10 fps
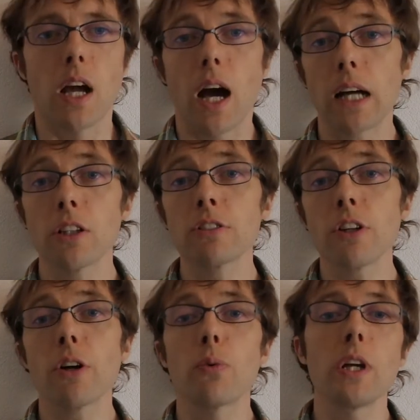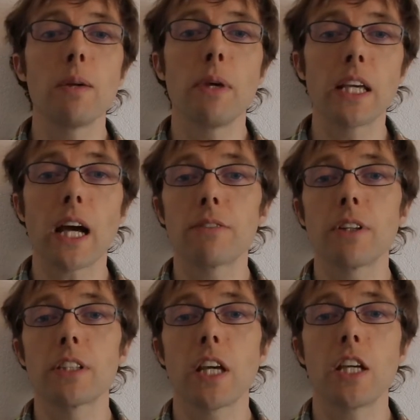Another really big
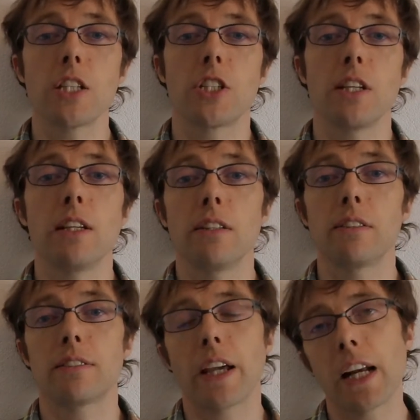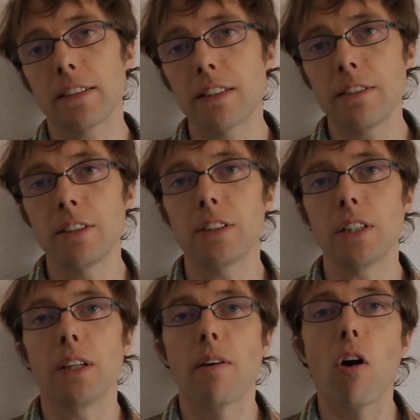advantage is
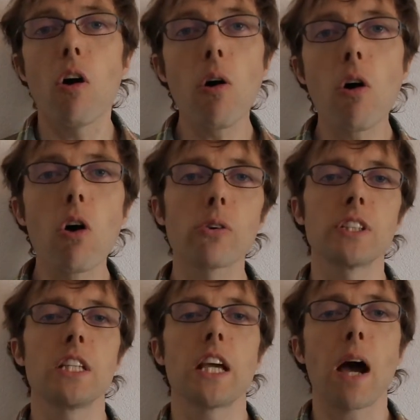elasticity, or the